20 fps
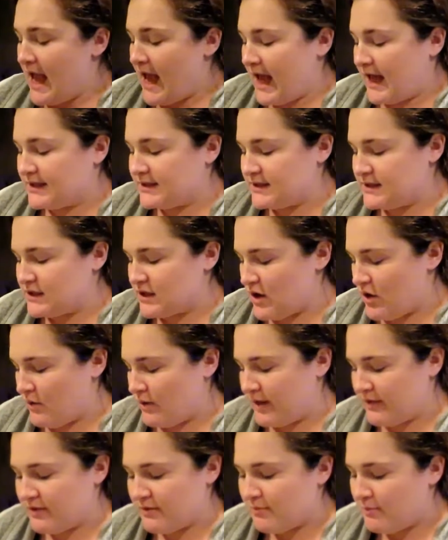And
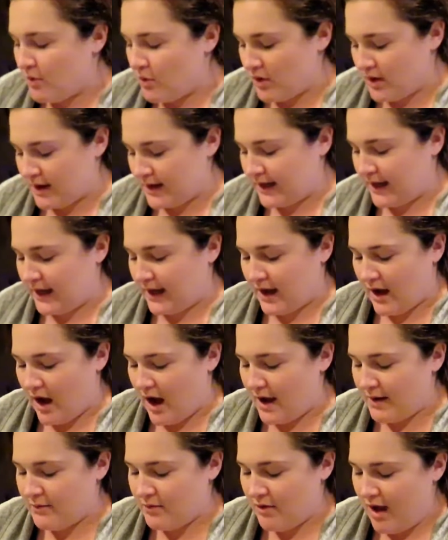so in the morning
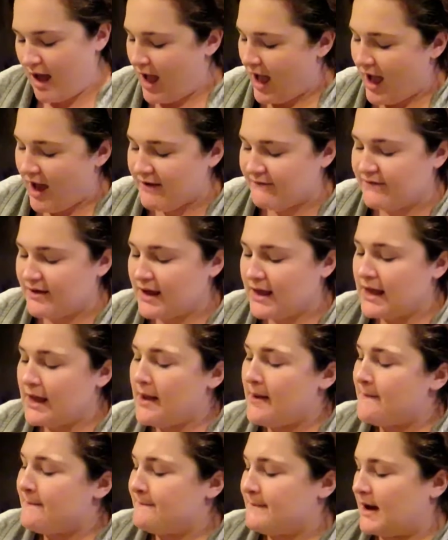I will have
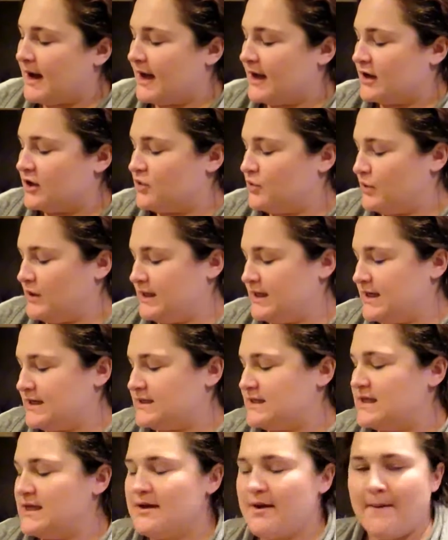my
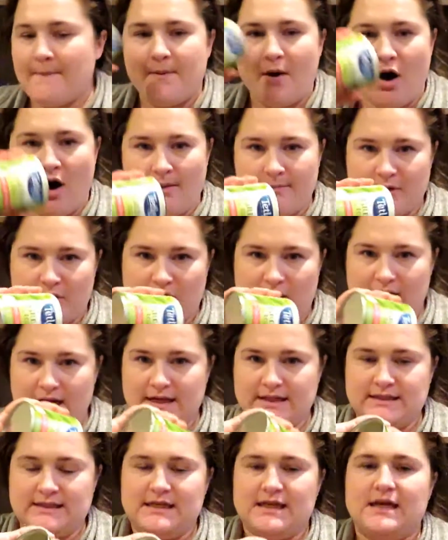green tea,
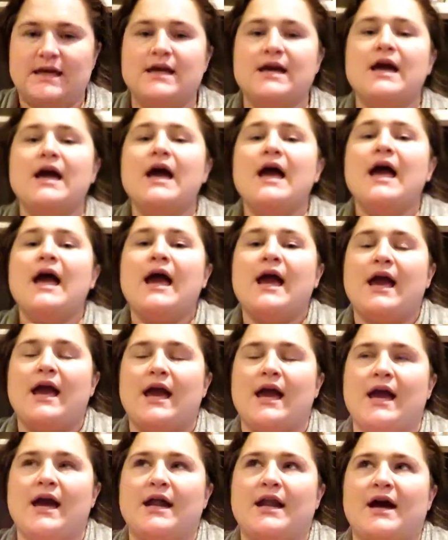pomegranate tea.
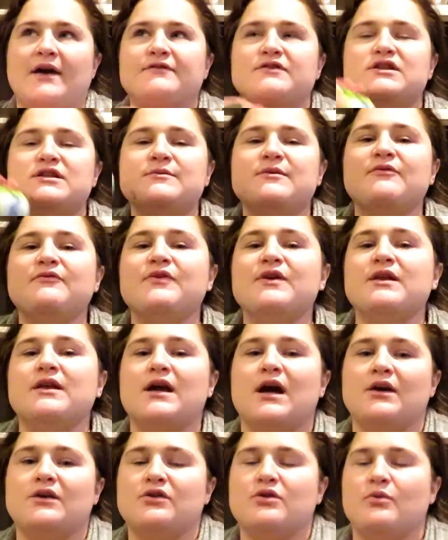And I've just been
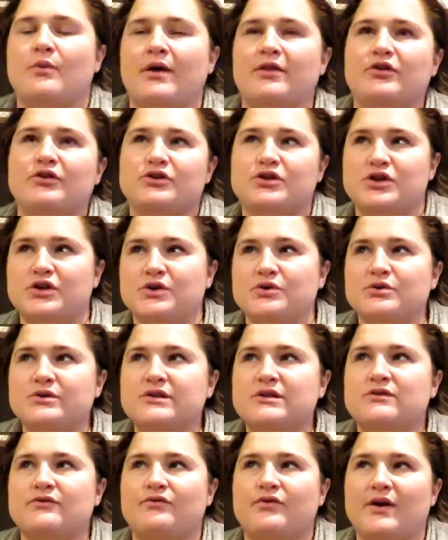feeling under the weather too
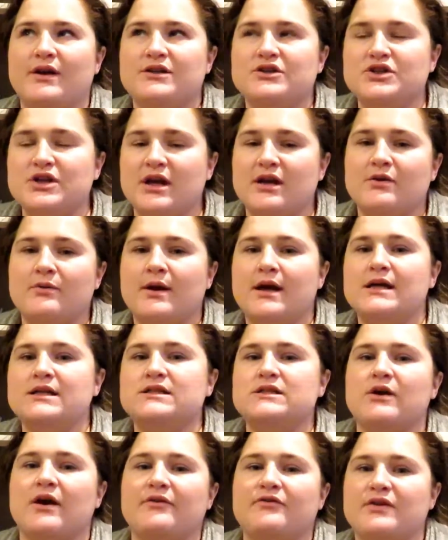in
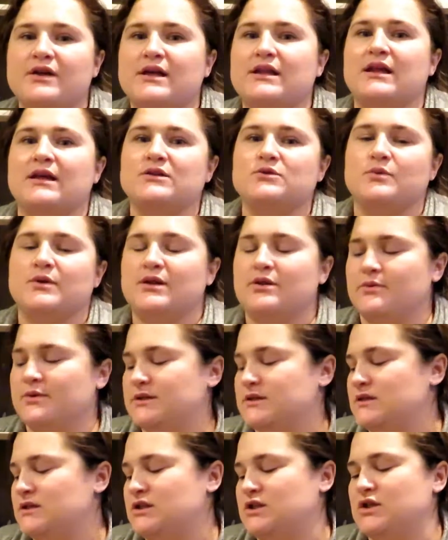January, so I feel like that's one of the
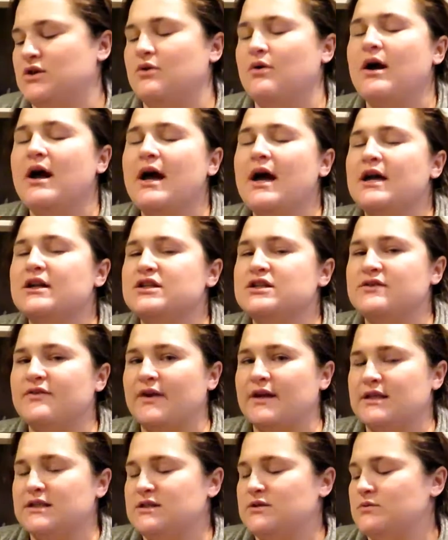reasons too. Just
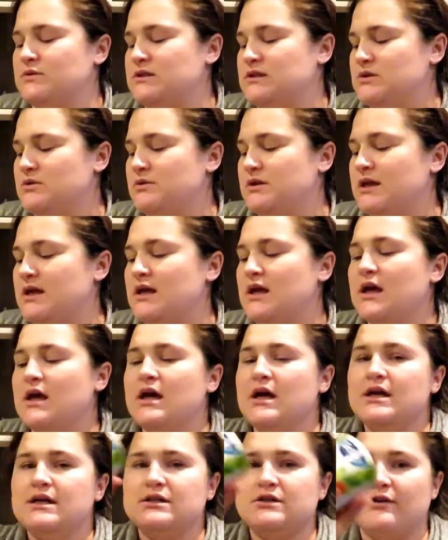find it so soothing.
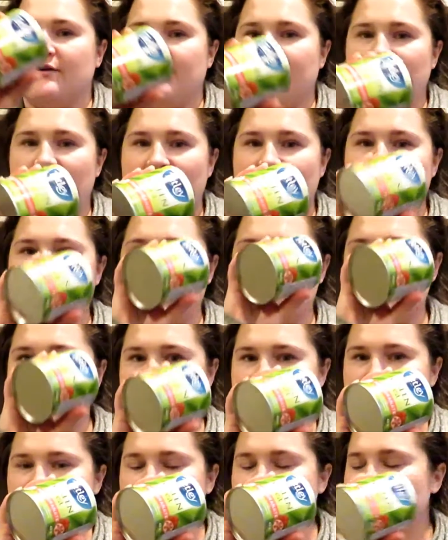So I've been having
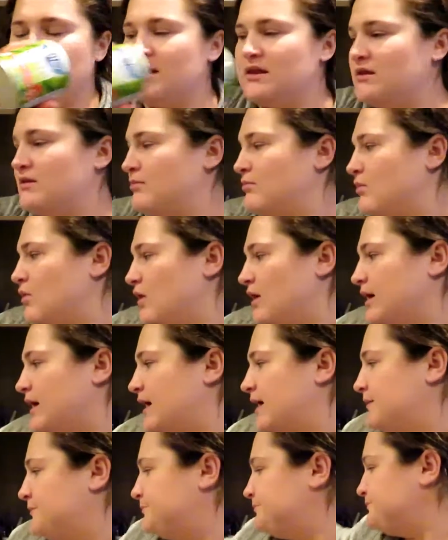this one in the
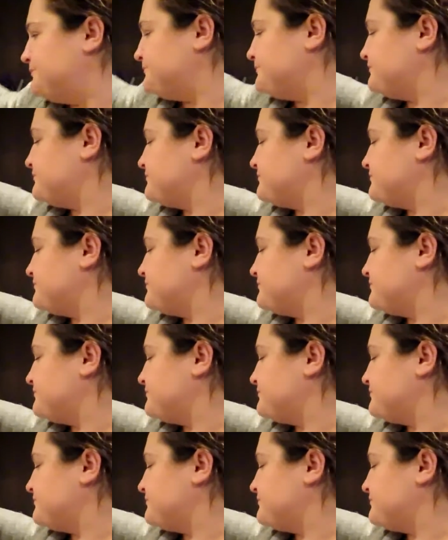morning.